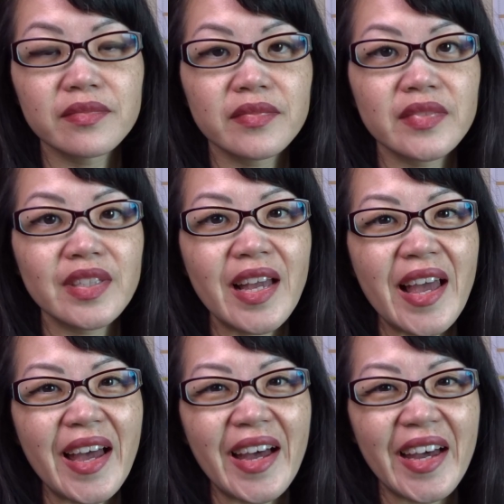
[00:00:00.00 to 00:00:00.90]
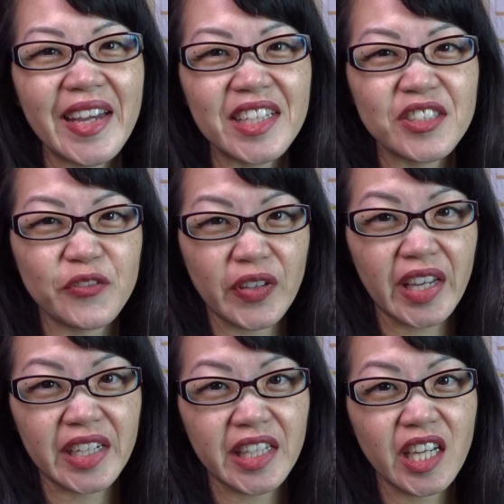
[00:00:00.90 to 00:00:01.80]
Hi, it's
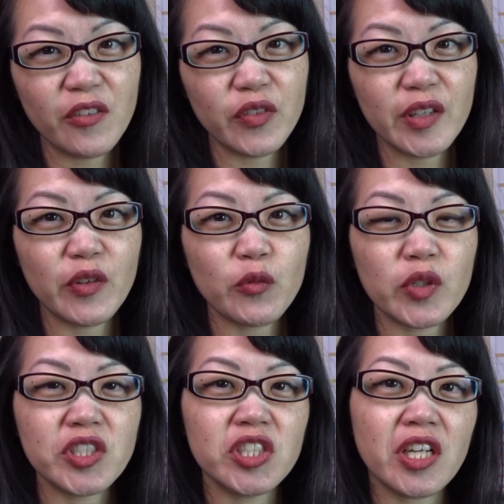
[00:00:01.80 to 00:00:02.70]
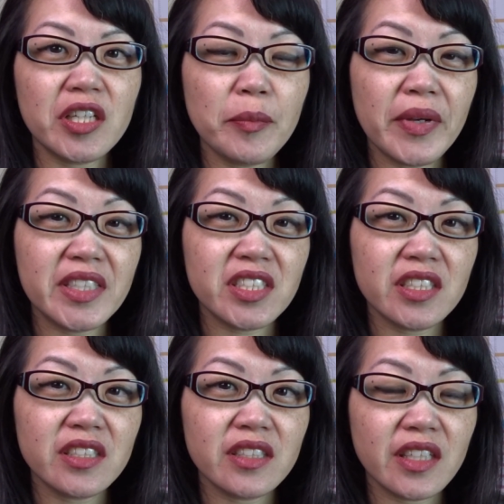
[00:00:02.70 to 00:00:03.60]
Fanny of Living Richly on a
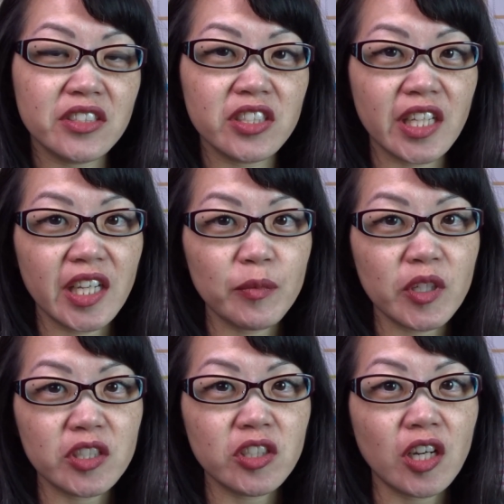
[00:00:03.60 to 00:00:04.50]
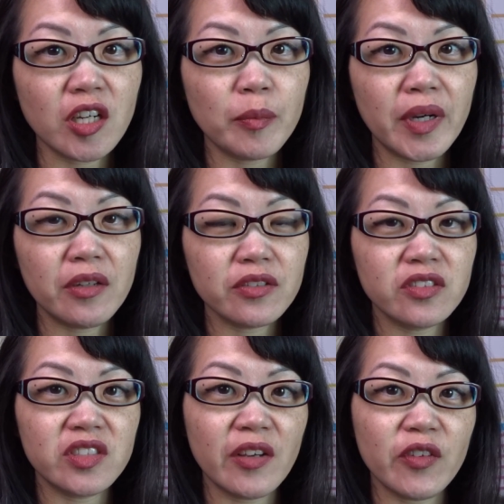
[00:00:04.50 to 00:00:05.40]
Budget, and today I'm going to talk about
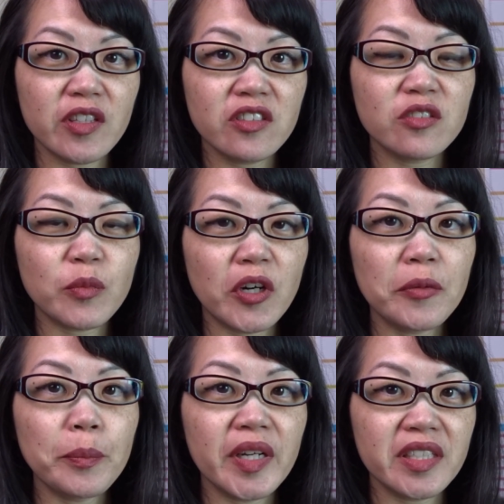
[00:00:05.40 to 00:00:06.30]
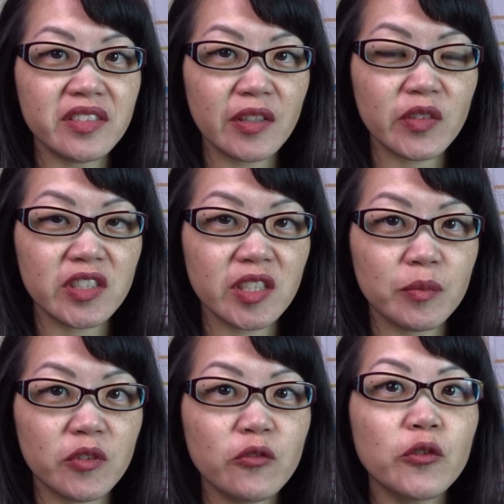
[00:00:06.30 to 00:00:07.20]
7 smart money saving
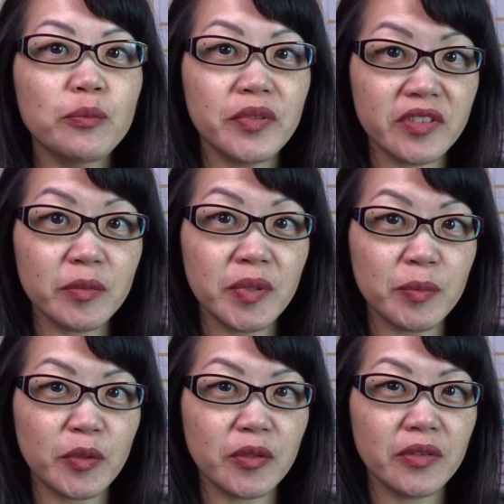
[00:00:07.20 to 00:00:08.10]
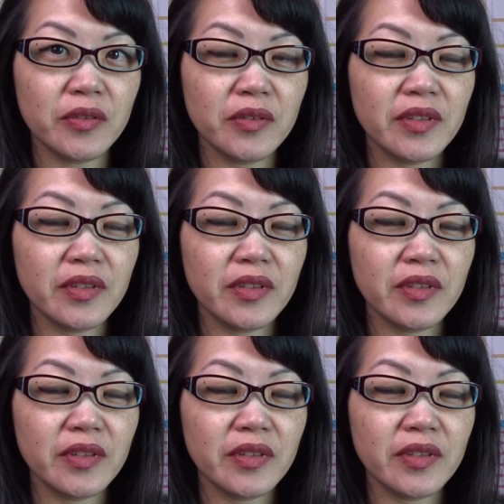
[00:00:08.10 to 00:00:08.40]
tips for busy people.